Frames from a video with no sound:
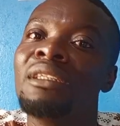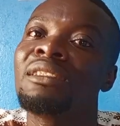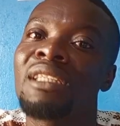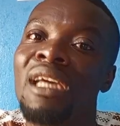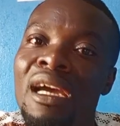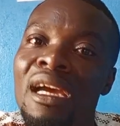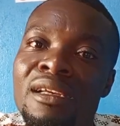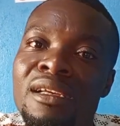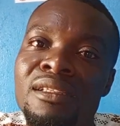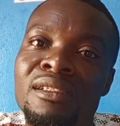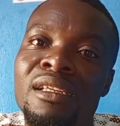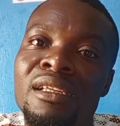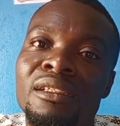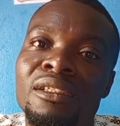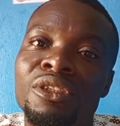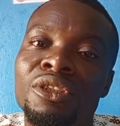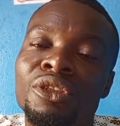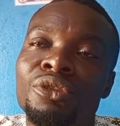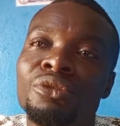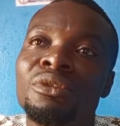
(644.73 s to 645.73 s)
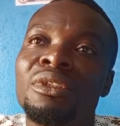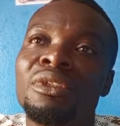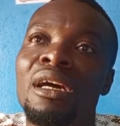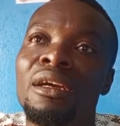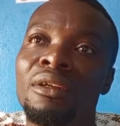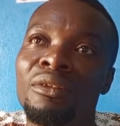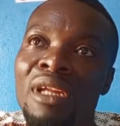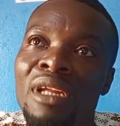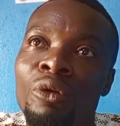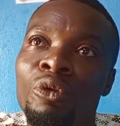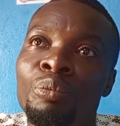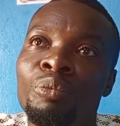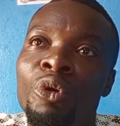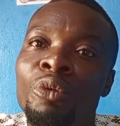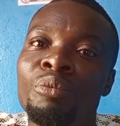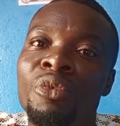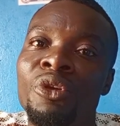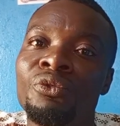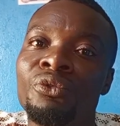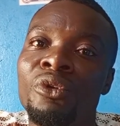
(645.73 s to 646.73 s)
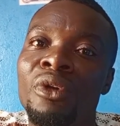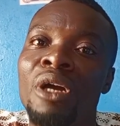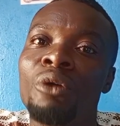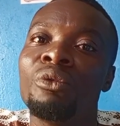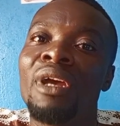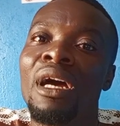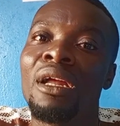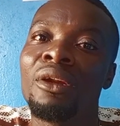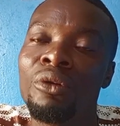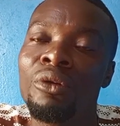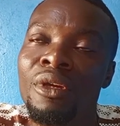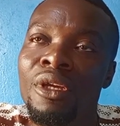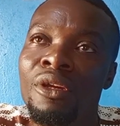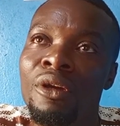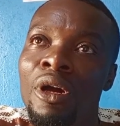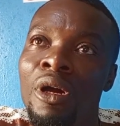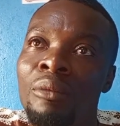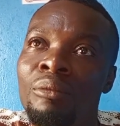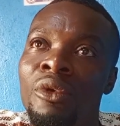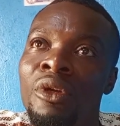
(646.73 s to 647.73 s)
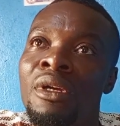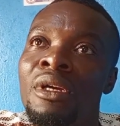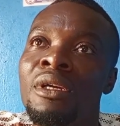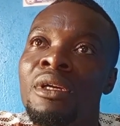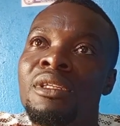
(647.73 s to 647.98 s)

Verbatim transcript: That is the issue that we put before that we are looking up.